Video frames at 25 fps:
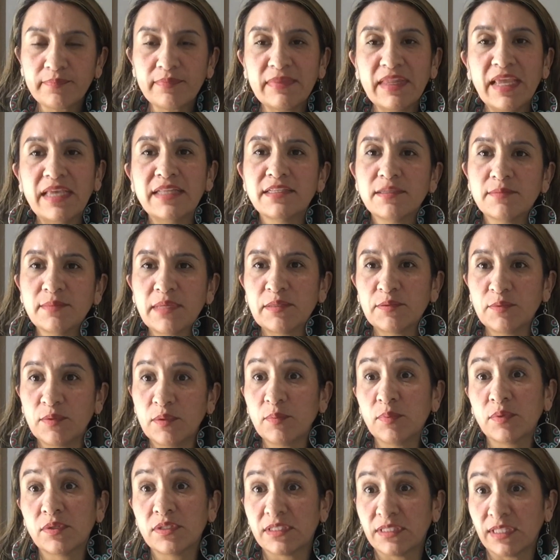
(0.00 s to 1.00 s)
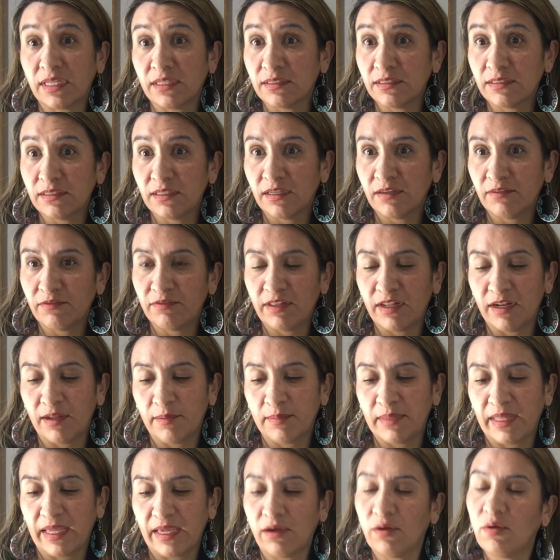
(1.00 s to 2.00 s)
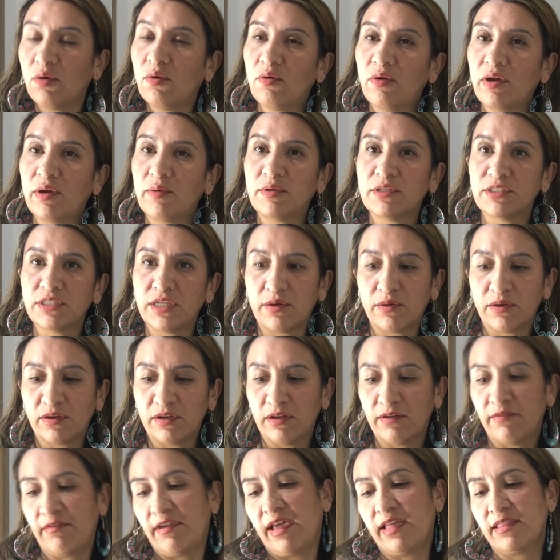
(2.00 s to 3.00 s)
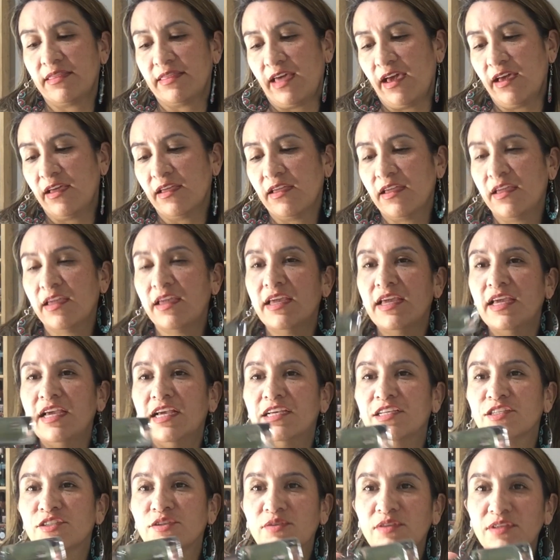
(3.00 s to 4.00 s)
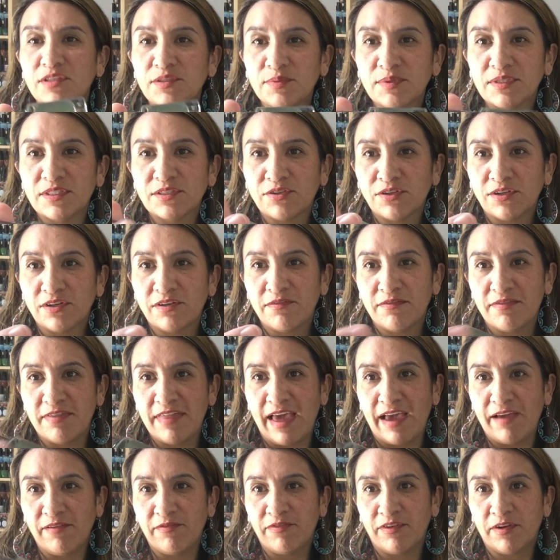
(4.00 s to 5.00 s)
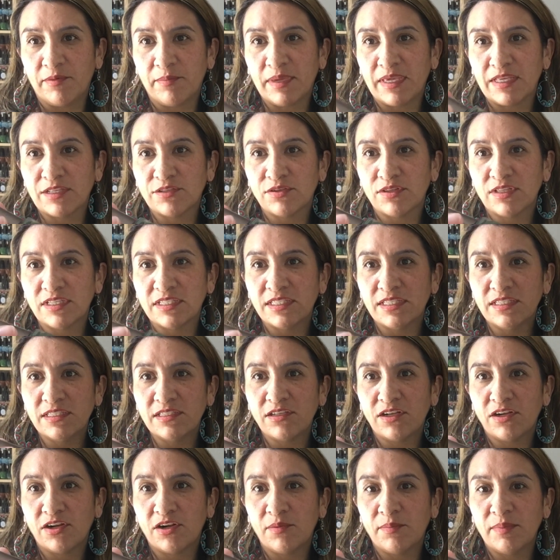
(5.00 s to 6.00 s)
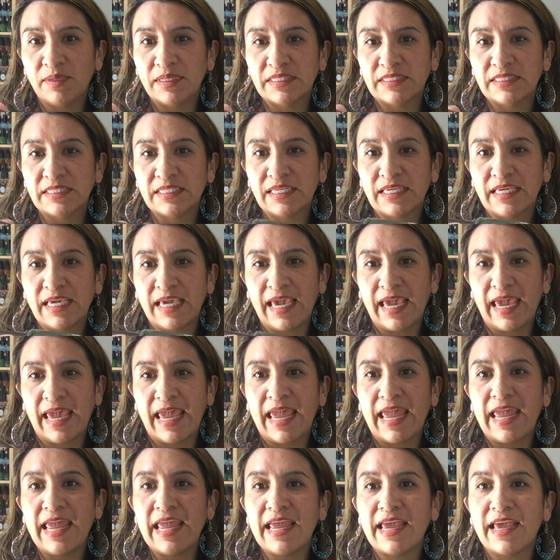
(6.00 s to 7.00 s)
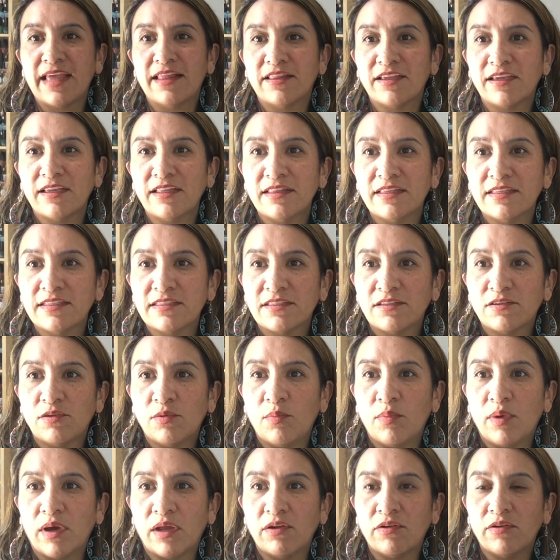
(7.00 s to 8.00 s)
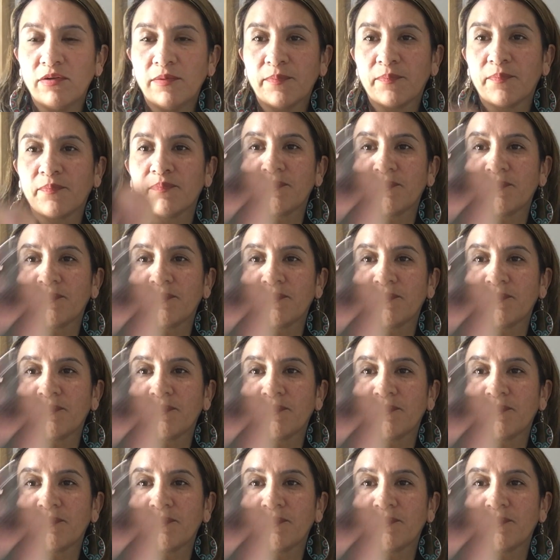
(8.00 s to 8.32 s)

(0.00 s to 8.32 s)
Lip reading: And sometimes people sell stuff that I'm like, oh, I wish I could have had that. So this was sort of that for me. So this is Urban Decay. And look at this little bottle.